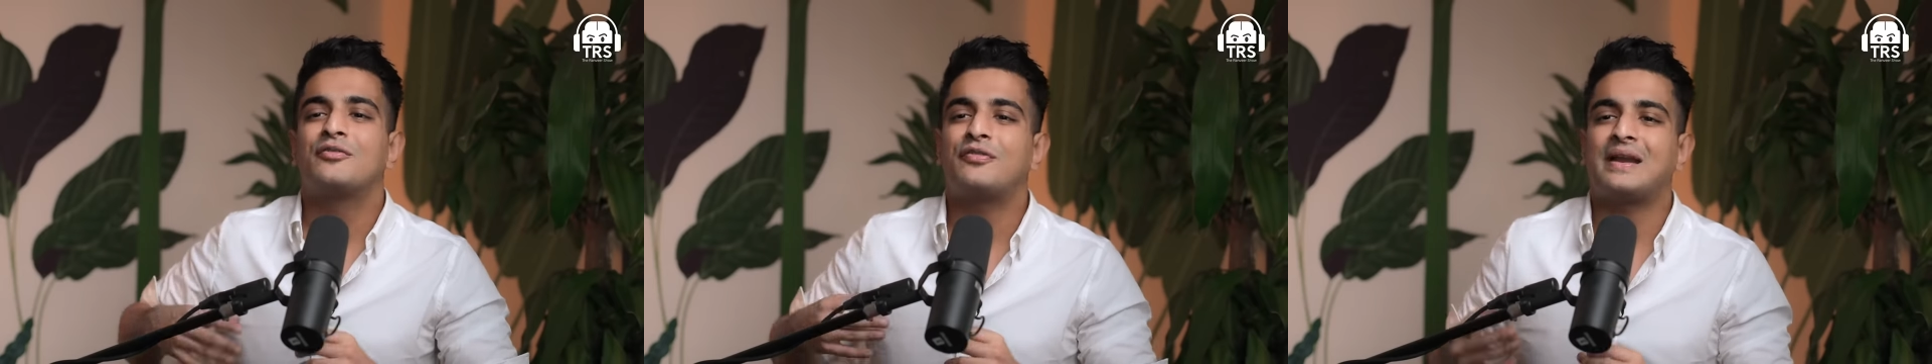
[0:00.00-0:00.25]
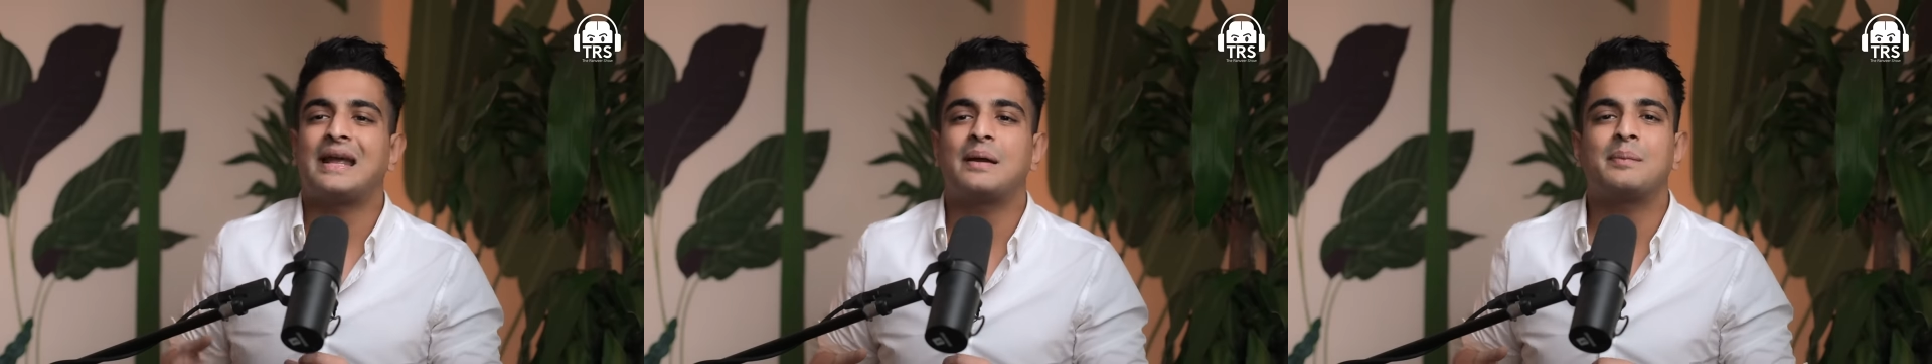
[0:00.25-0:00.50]

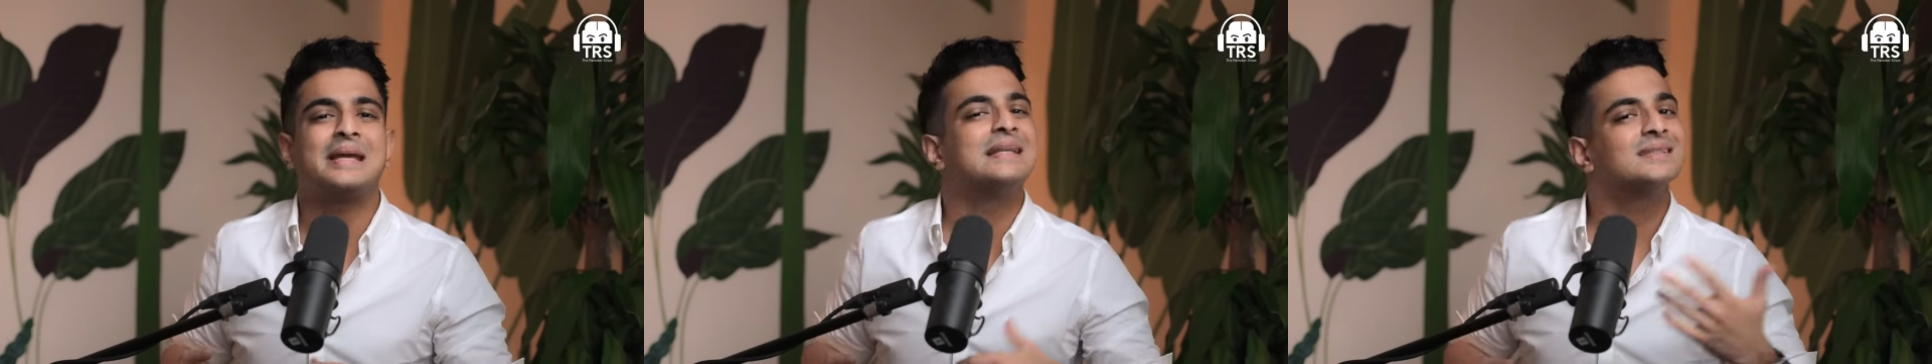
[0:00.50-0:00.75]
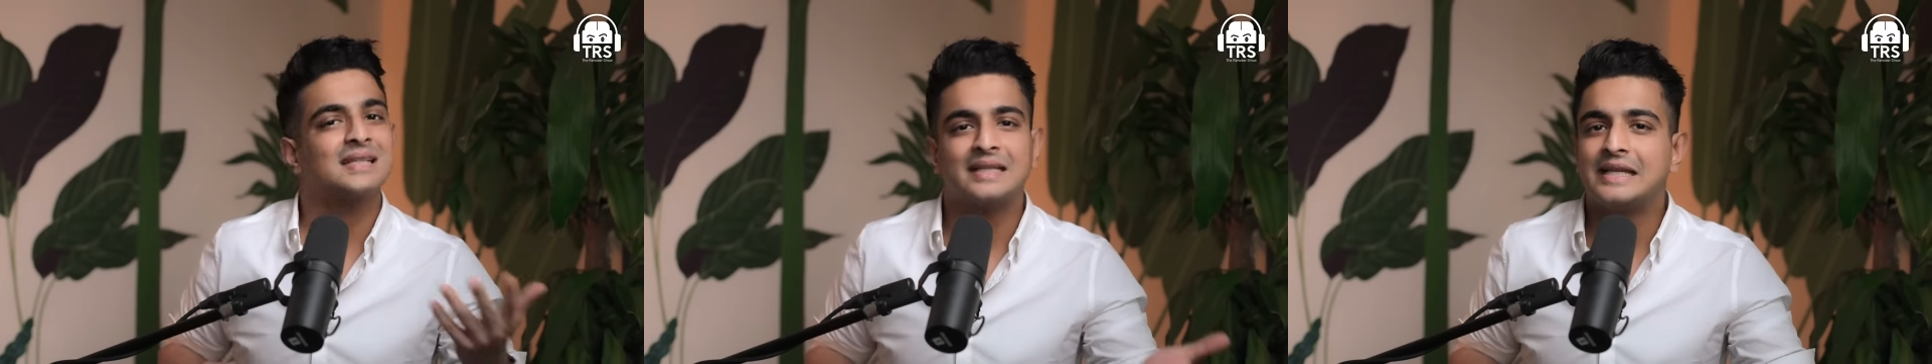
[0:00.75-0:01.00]
frame
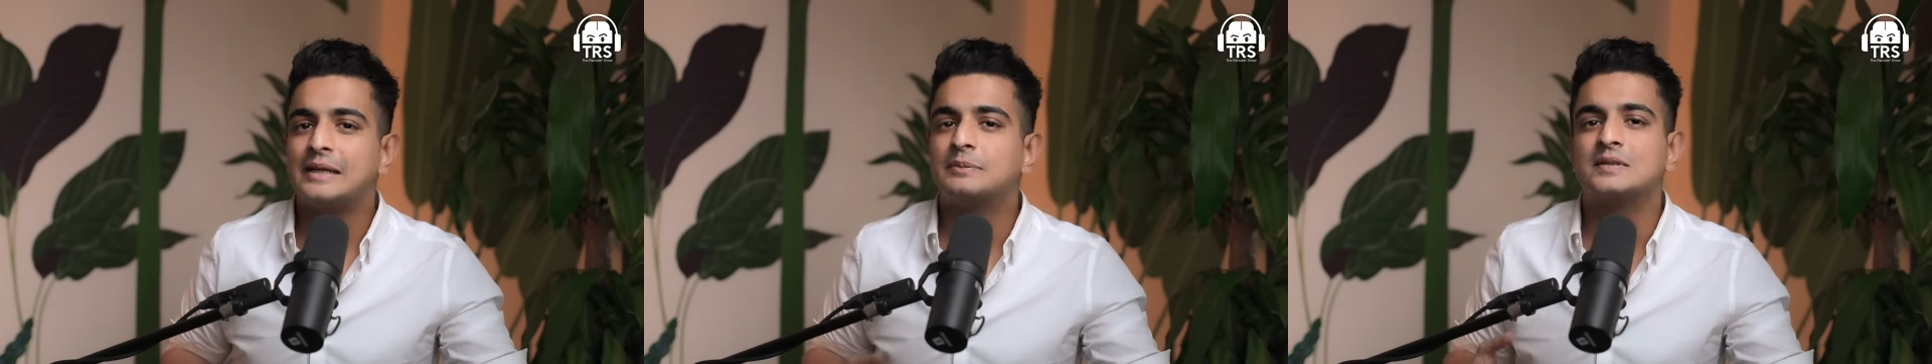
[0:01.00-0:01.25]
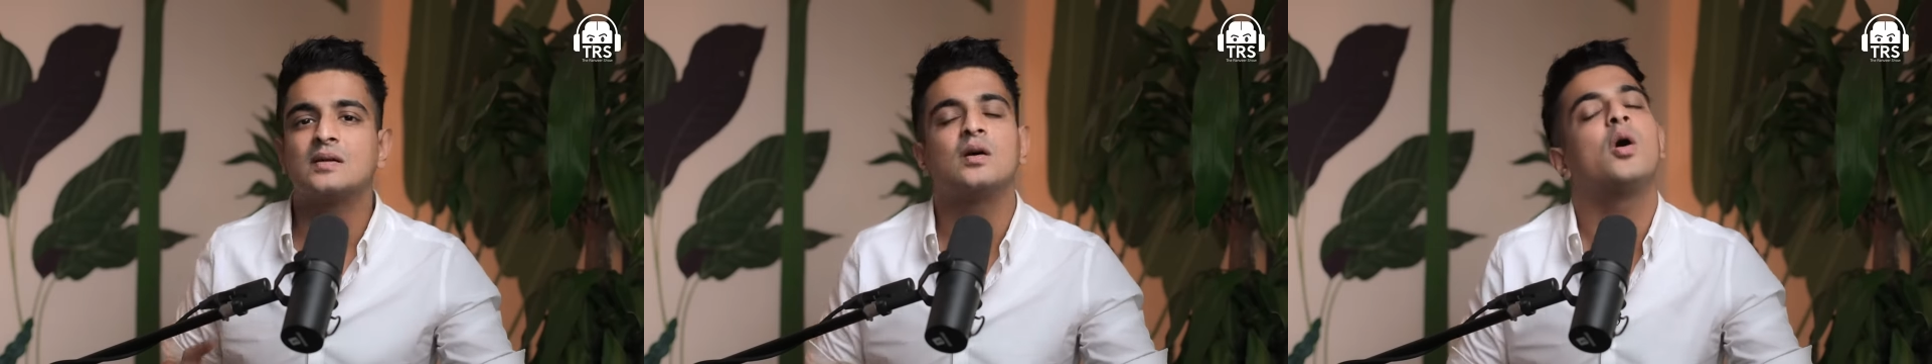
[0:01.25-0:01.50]
either Sandeep
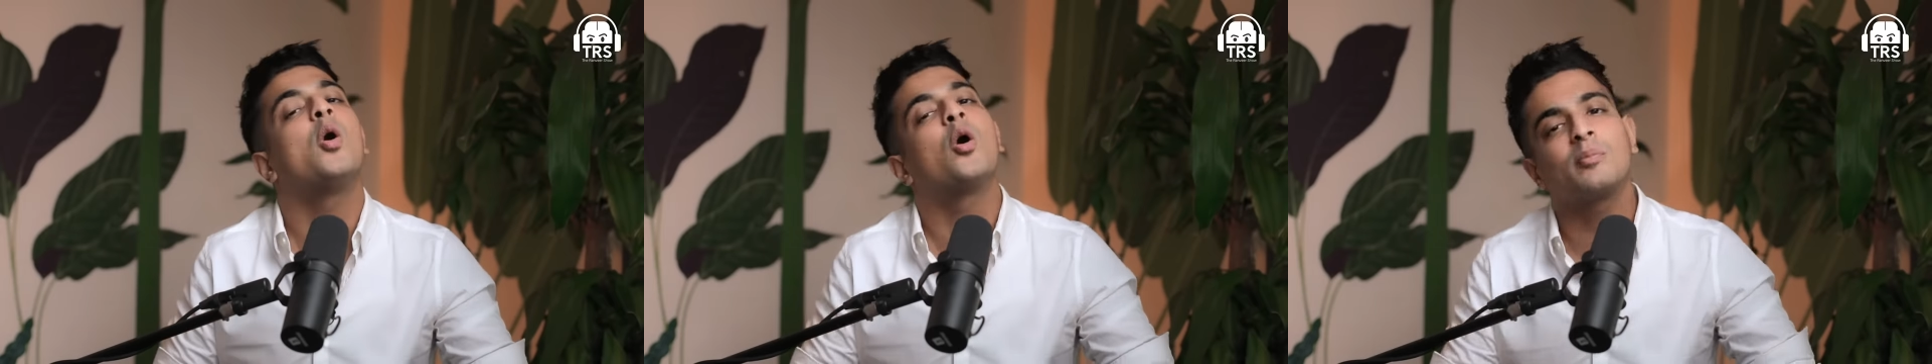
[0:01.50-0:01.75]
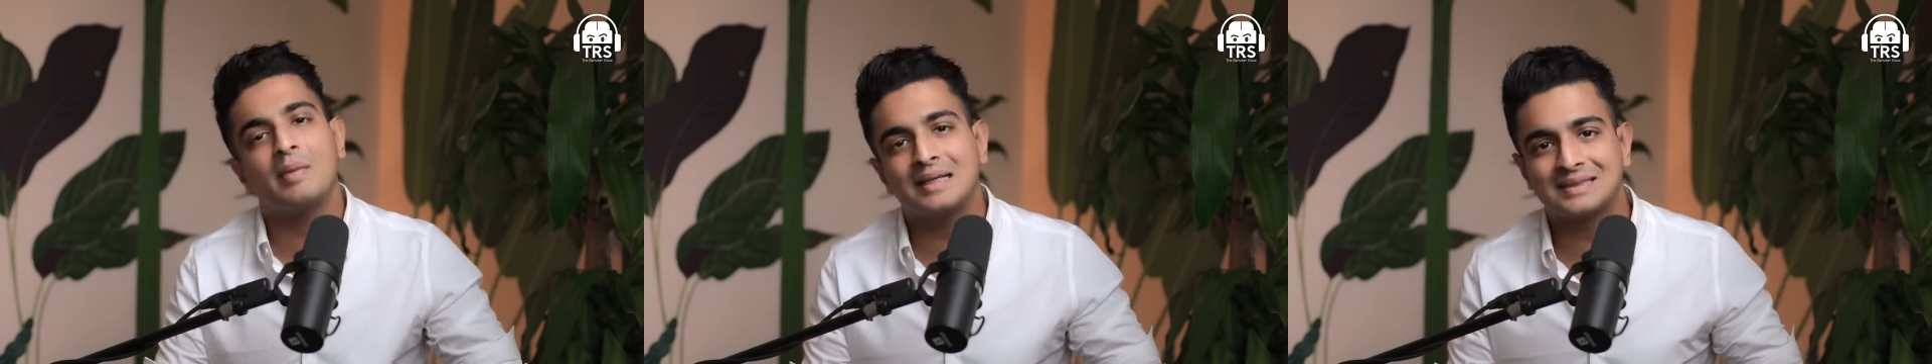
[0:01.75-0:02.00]
sir or
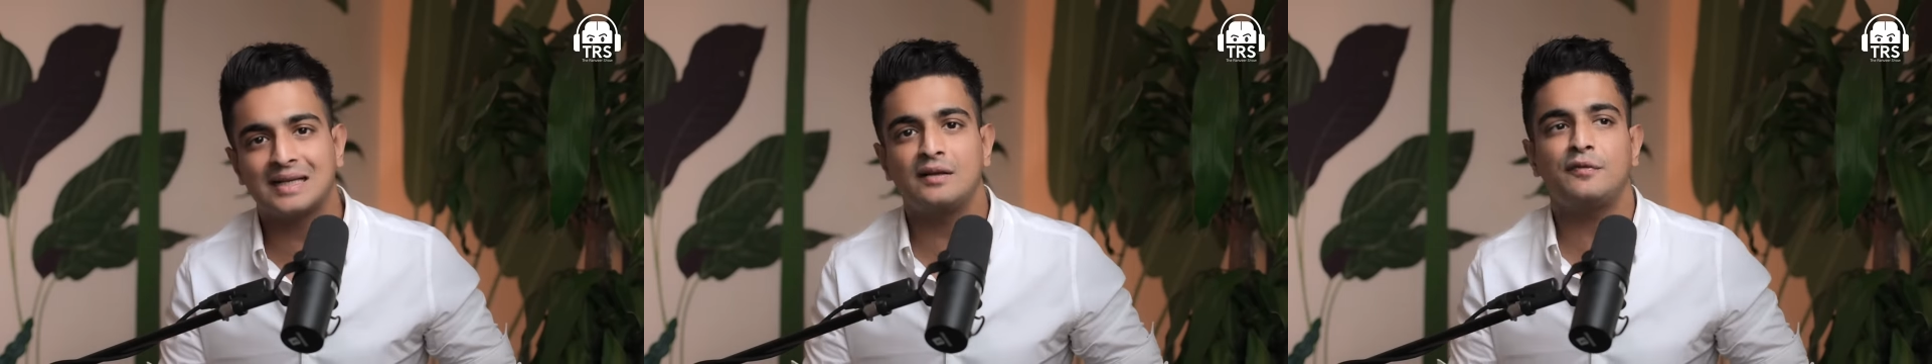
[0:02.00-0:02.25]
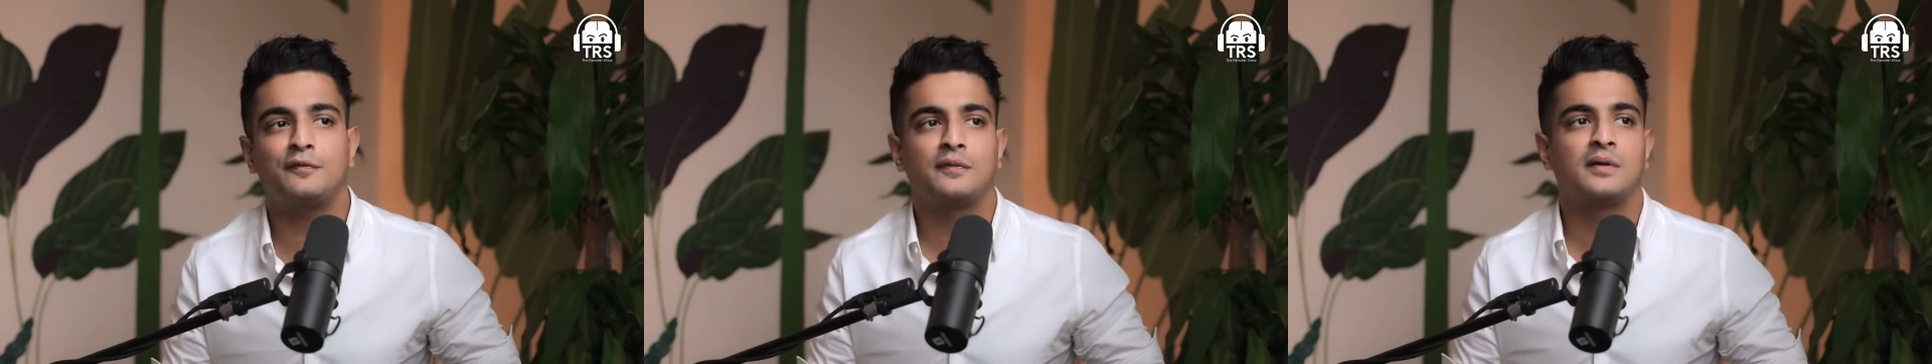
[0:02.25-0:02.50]

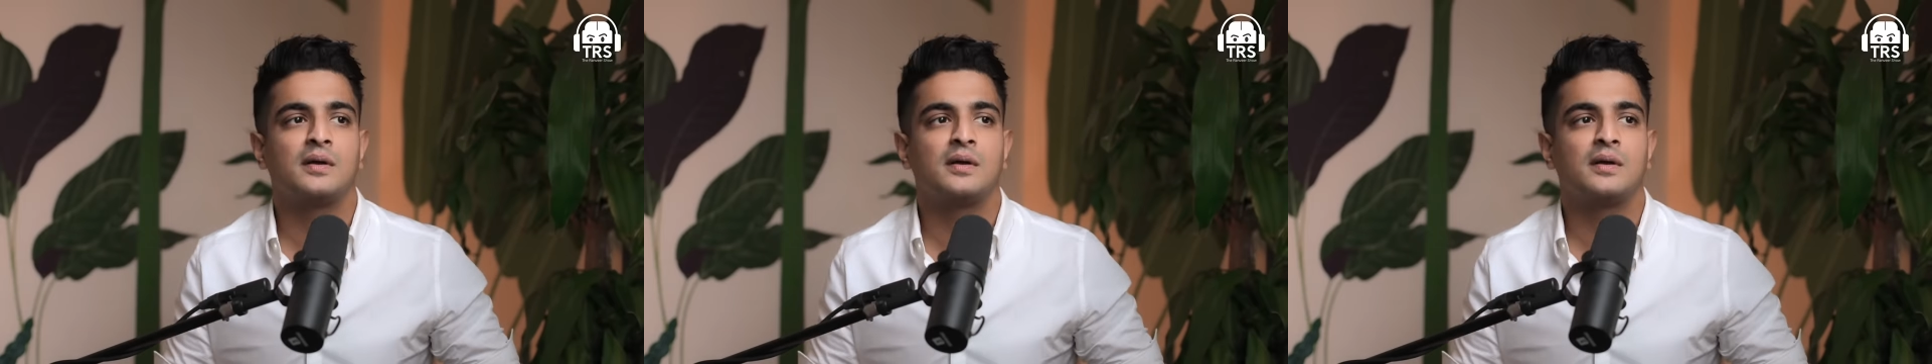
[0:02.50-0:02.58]
myself.